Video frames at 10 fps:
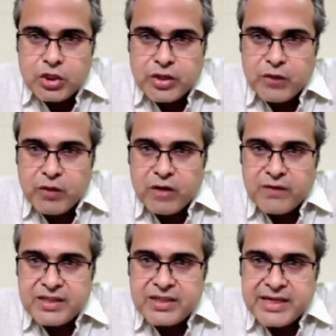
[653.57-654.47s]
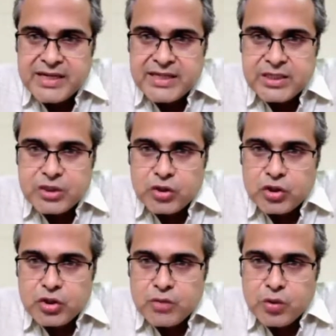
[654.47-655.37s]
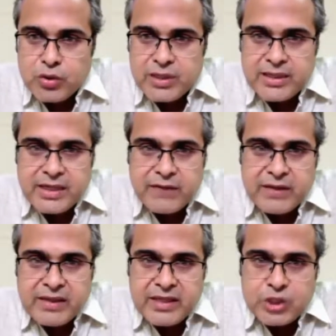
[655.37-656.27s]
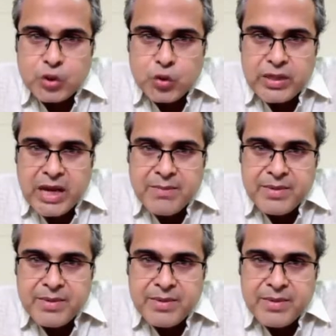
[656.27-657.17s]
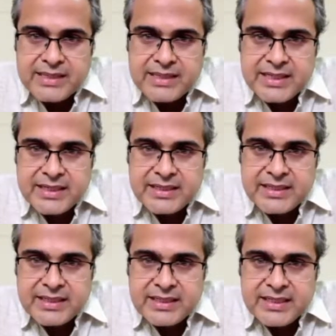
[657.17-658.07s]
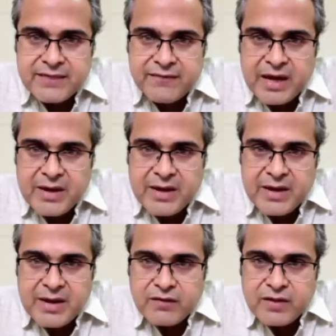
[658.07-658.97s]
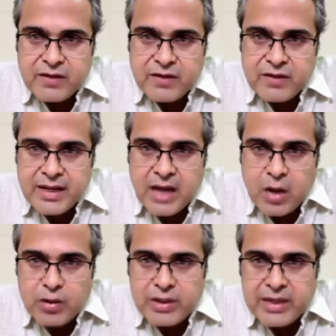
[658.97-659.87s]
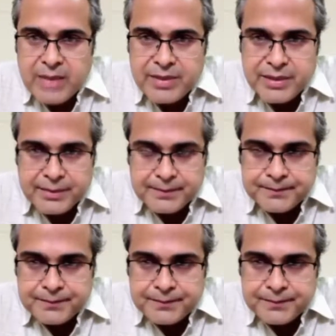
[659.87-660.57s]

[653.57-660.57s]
So in one of the studies, Jostrom noted that when the screw diameter exceeded 65% of the pedicle outer diameter,